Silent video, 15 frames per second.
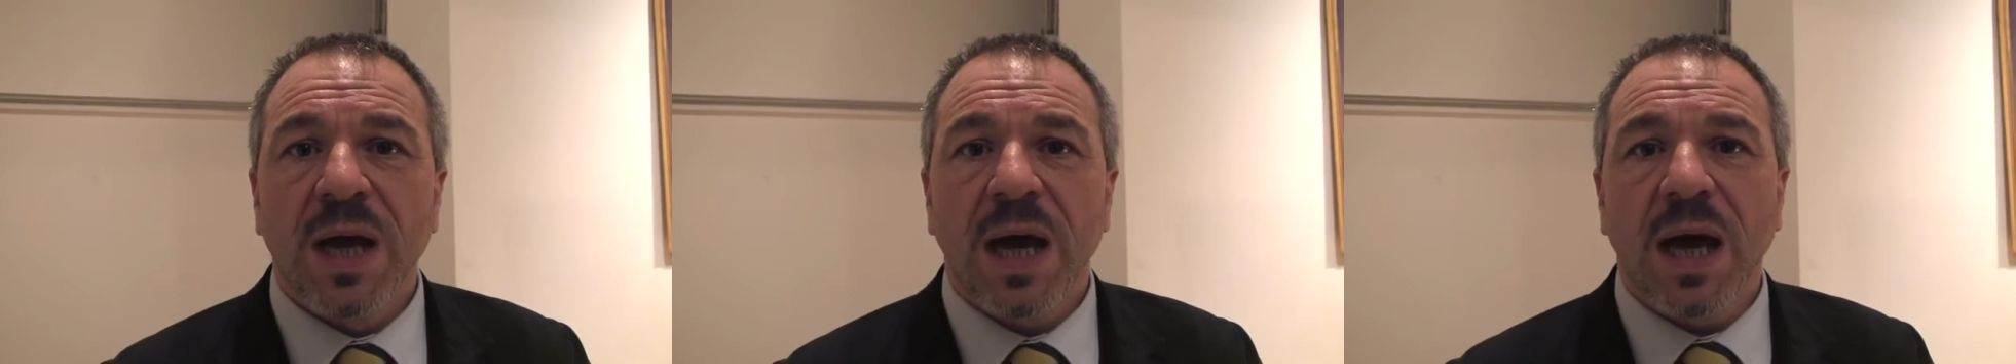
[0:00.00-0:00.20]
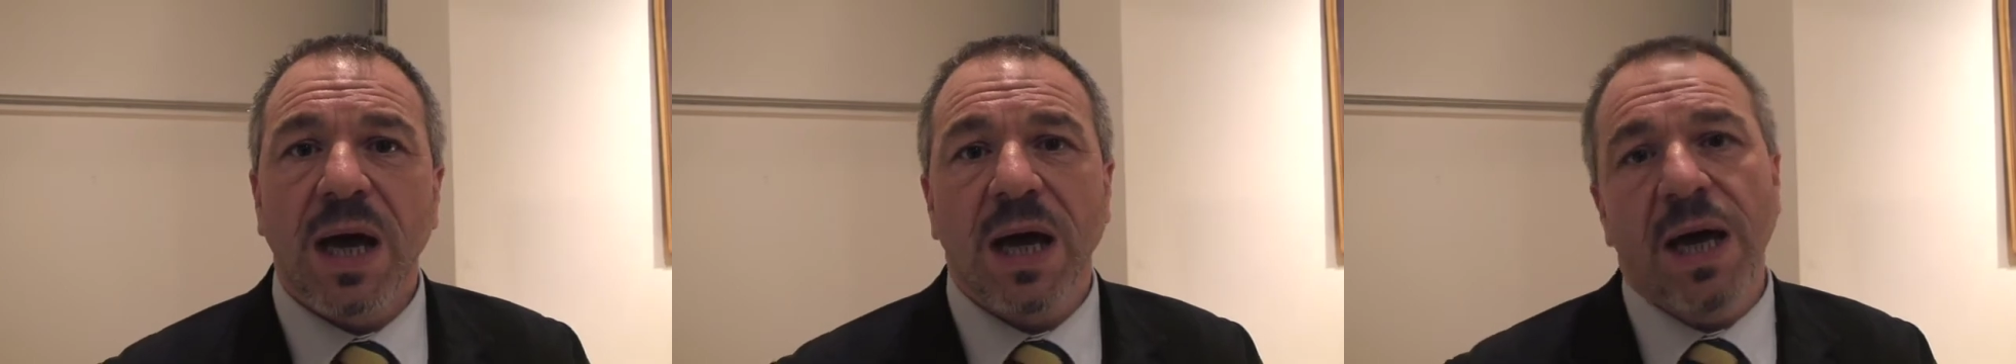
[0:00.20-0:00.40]

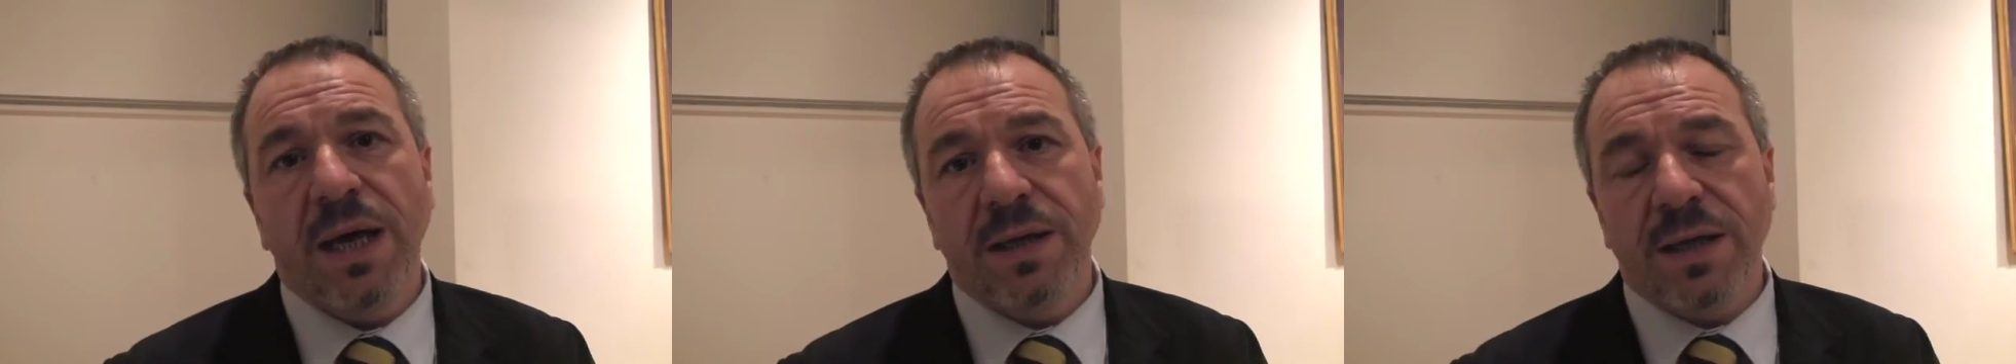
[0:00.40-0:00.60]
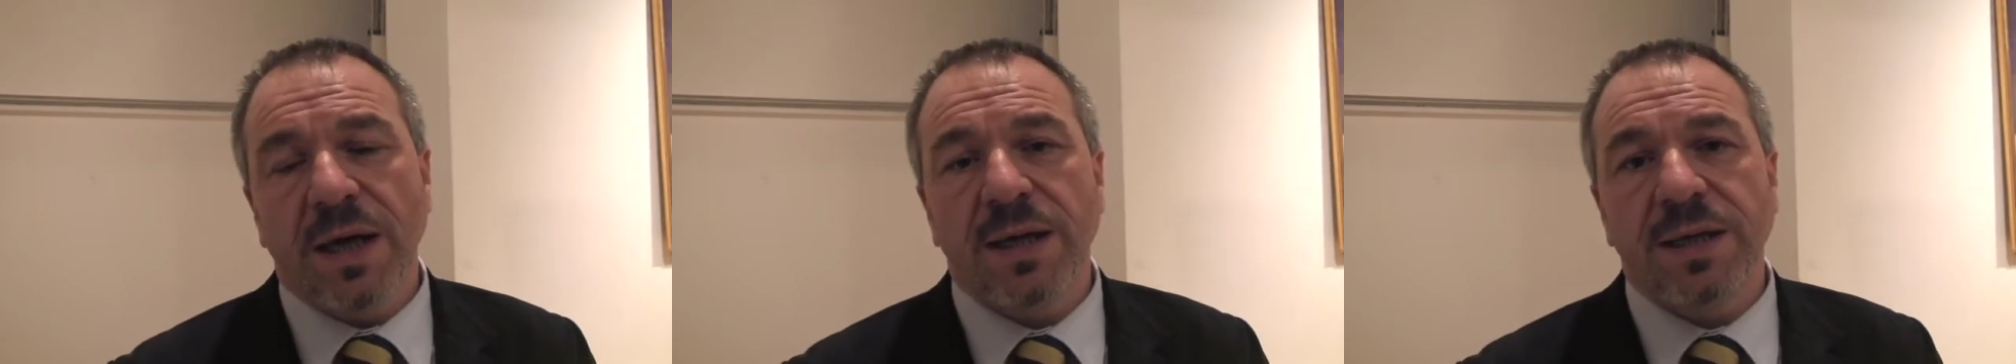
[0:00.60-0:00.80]

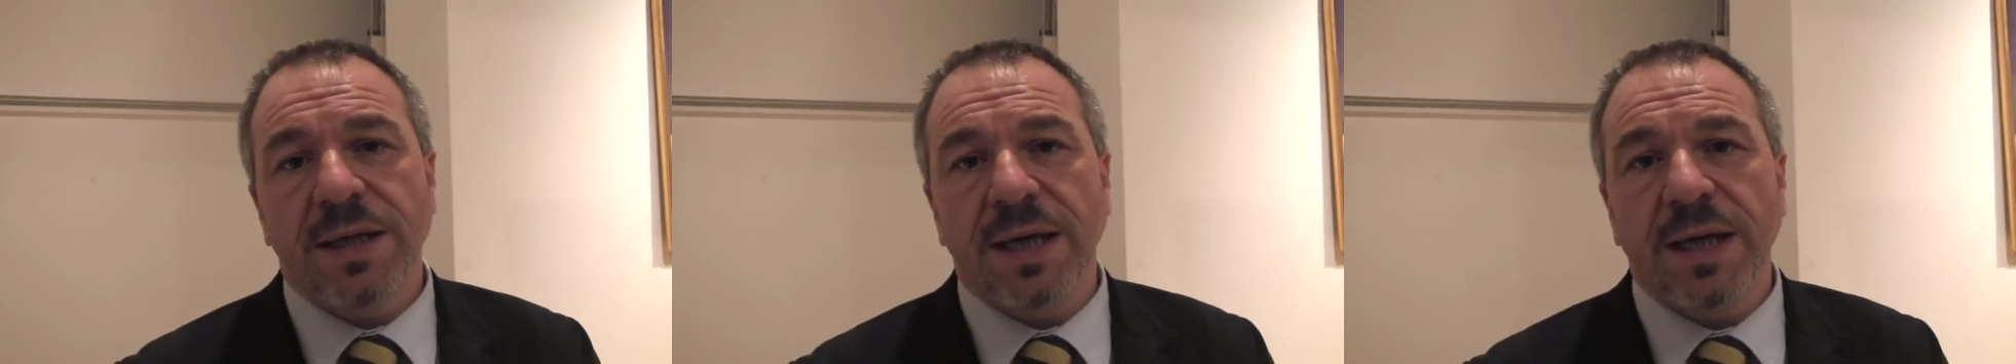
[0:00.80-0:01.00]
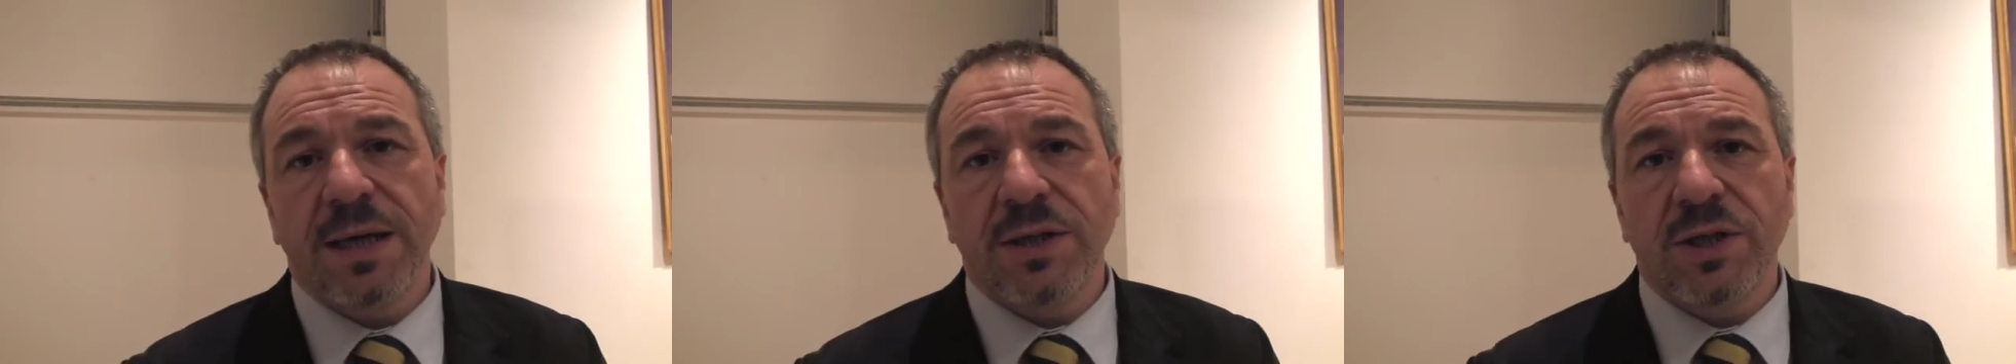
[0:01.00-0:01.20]
and I
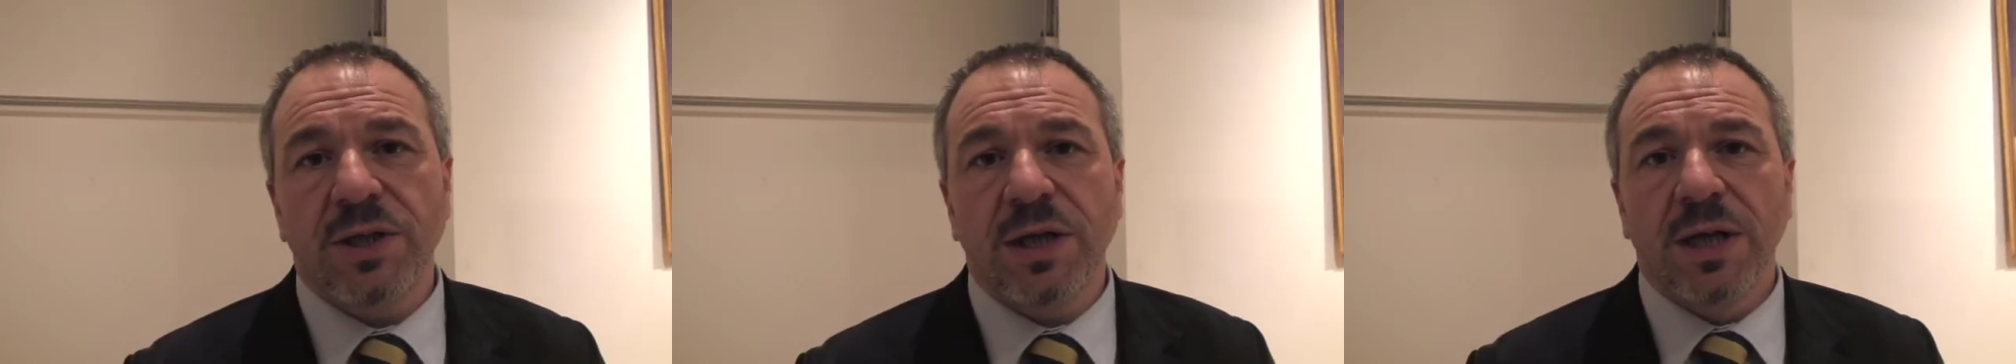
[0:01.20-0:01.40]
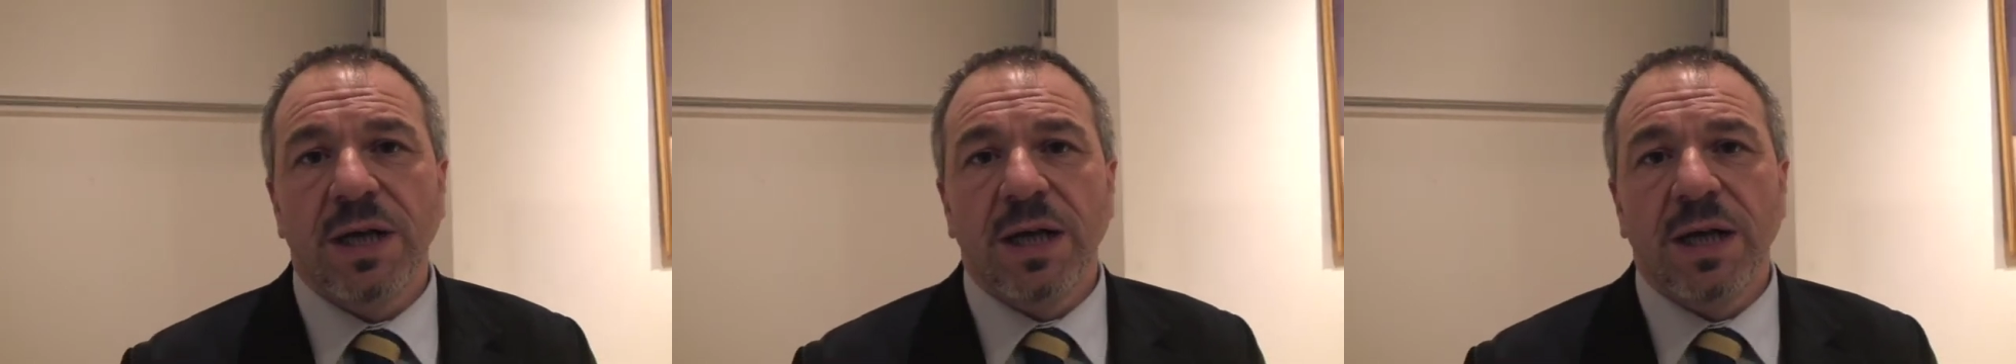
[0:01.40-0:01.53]
teach